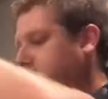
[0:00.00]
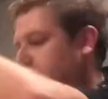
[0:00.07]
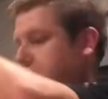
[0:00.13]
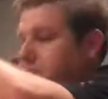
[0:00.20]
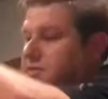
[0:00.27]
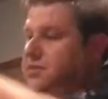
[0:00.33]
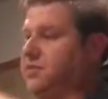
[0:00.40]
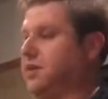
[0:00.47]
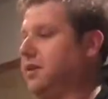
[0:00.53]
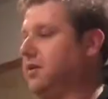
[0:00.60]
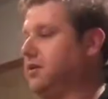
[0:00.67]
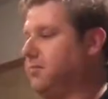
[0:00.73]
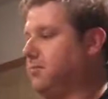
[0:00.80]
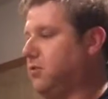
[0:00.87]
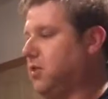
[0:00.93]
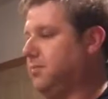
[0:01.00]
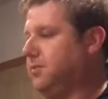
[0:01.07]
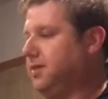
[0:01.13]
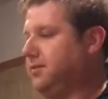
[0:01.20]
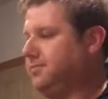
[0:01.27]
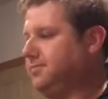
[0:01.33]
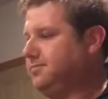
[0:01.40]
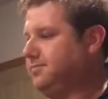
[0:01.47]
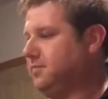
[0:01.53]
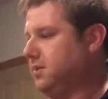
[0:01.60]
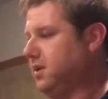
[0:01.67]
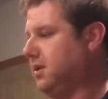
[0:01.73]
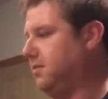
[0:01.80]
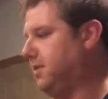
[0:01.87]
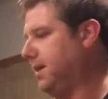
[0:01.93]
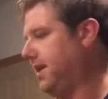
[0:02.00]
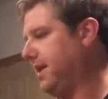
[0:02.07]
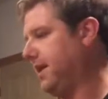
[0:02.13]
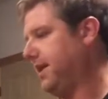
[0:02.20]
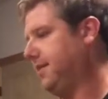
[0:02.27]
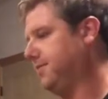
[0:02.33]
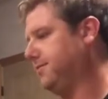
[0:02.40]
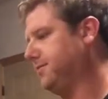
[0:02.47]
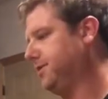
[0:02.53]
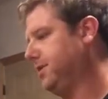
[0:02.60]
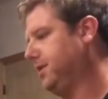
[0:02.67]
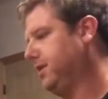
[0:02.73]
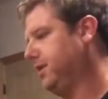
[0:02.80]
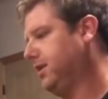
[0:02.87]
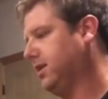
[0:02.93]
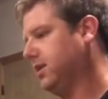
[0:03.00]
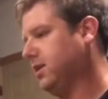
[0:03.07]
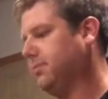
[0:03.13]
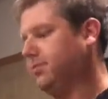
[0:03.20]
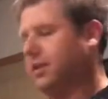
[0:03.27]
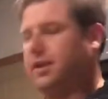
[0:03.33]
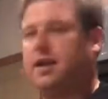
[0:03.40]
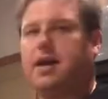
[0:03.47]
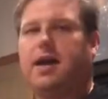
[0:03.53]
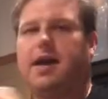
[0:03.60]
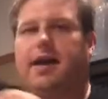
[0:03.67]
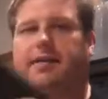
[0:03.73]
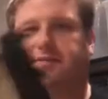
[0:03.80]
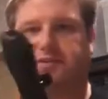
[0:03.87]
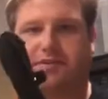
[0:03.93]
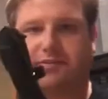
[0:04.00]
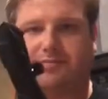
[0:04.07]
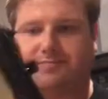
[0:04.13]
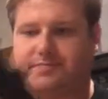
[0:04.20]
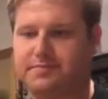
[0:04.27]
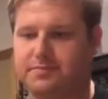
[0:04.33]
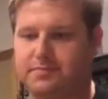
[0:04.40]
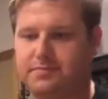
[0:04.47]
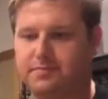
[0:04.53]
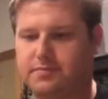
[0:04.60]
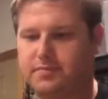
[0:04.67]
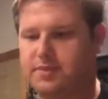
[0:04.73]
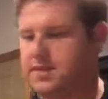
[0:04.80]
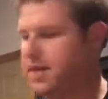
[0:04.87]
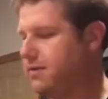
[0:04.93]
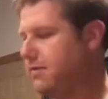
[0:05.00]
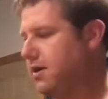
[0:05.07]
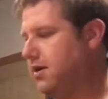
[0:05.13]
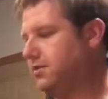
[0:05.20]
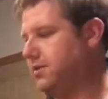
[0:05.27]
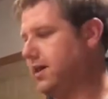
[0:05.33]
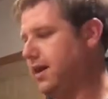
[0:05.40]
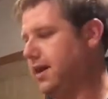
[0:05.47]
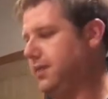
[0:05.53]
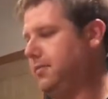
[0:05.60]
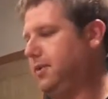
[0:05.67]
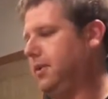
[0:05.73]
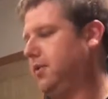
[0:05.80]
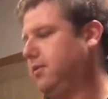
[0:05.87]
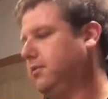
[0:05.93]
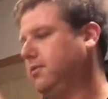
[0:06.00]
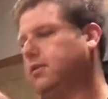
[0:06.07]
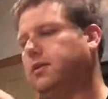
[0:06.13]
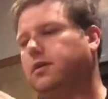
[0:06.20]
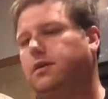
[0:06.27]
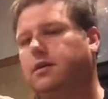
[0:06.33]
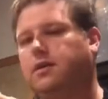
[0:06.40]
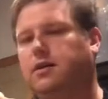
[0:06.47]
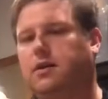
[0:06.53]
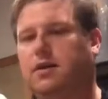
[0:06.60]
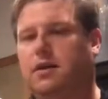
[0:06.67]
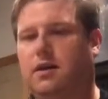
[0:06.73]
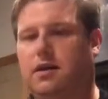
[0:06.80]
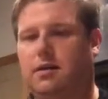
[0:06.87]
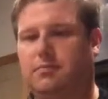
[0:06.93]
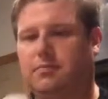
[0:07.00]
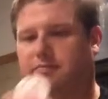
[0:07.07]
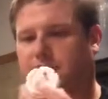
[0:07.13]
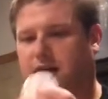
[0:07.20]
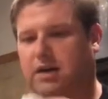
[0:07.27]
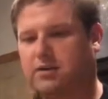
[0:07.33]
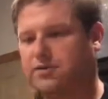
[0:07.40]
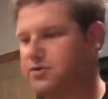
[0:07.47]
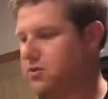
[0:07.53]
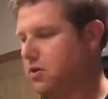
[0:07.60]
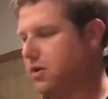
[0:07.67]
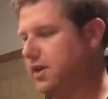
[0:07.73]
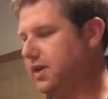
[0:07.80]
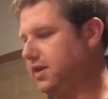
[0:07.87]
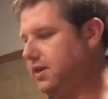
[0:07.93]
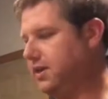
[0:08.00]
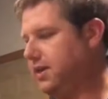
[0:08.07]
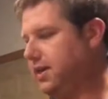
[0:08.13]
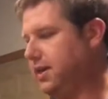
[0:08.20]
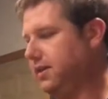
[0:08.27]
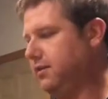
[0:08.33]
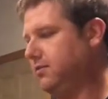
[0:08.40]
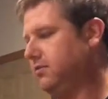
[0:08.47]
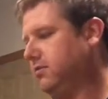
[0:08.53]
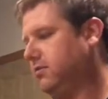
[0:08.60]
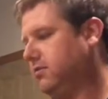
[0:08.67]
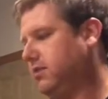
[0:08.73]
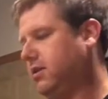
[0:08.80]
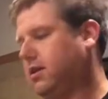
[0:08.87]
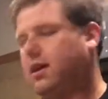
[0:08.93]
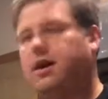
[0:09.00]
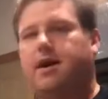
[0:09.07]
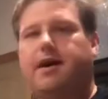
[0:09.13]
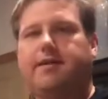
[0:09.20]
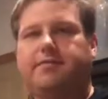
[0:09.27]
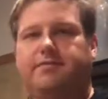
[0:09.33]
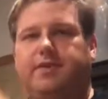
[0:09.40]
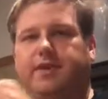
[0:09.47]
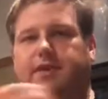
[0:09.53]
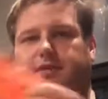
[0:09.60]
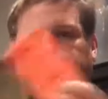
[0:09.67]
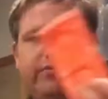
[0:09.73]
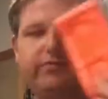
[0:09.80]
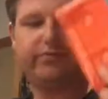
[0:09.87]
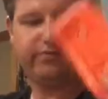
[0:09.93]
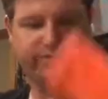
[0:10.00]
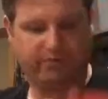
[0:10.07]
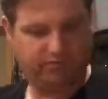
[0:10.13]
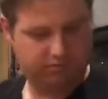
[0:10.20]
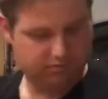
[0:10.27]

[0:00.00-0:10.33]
I guess the second compartment, I'm going to have a couple of knives, 10 rounds of ammo, fire starting kit, a high-vis,